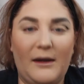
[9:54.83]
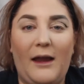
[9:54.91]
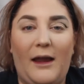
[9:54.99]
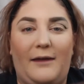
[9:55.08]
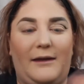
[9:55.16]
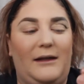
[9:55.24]

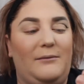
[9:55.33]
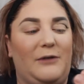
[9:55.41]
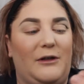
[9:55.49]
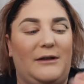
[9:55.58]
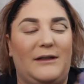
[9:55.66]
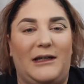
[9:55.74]
And then I'm going to
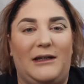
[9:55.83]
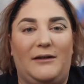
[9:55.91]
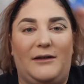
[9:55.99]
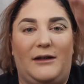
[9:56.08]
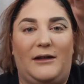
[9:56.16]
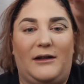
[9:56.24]
take
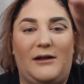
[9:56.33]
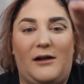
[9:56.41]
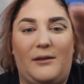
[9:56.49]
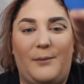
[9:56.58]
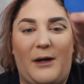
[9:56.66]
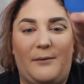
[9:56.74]
the
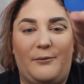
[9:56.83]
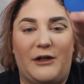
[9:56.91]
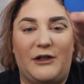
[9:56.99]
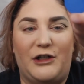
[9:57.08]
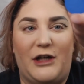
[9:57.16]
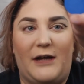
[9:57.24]
ColourPop Pressed
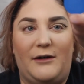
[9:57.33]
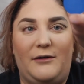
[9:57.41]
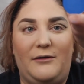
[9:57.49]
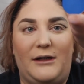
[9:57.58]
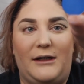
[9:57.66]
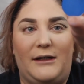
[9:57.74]
Shadow
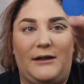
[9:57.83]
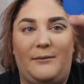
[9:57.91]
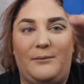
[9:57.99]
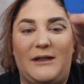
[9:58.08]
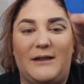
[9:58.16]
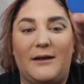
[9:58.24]
in
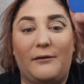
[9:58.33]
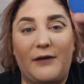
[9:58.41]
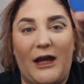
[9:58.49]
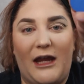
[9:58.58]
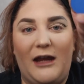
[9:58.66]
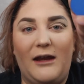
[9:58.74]
Piece of
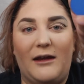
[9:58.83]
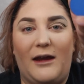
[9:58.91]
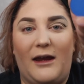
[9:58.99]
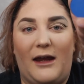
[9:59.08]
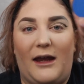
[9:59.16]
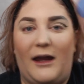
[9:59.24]
Cake
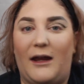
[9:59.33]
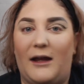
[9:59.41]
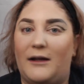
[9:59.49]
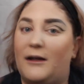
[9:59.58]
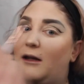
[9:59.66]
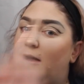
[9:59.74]
and
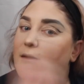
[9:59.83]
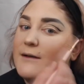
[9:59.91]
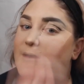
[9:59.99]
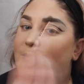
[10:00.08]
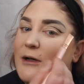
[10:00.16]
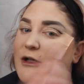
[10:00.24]

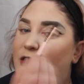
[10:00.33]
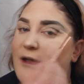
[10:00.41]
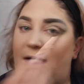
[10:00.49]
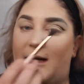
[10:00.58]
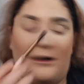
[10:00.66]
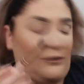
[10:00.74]
smudge that
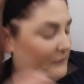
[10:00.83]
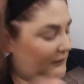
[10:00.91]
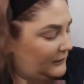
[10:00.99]
out.